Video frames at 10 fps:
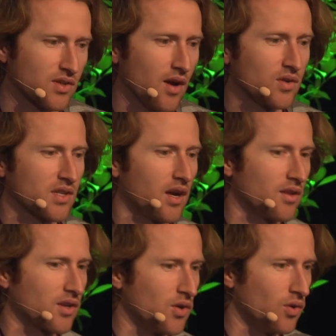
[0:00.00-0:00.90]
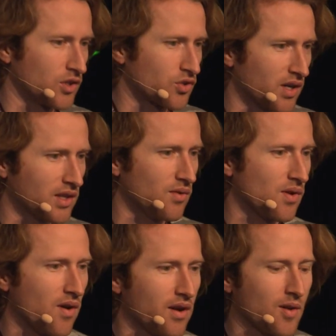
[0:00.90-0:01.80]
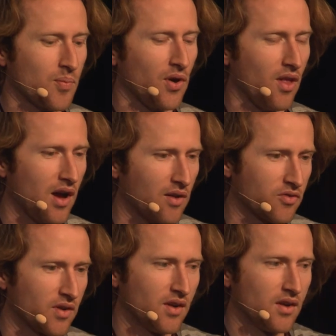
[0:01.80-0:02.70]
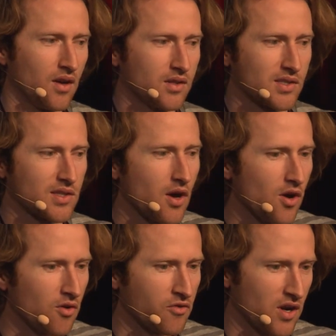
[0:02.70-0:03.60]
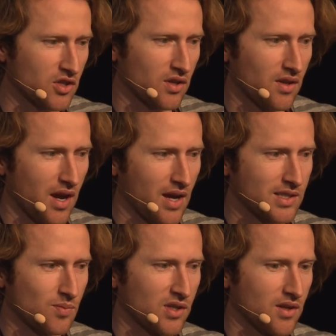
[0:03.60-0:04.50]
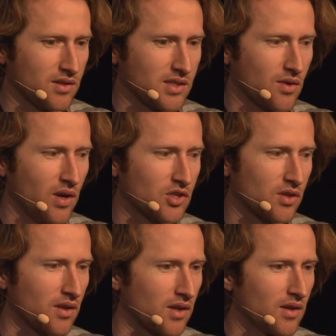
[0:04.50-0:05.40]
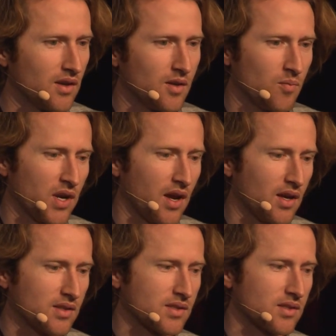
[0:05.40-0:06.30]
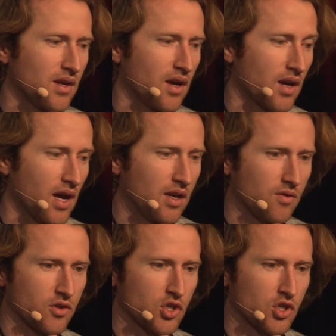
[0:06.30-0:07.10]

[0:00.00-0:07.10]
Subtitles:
that was kind of the cool trick that we wanted to pull off, a slow function that has to be done sequentially, but has kind of a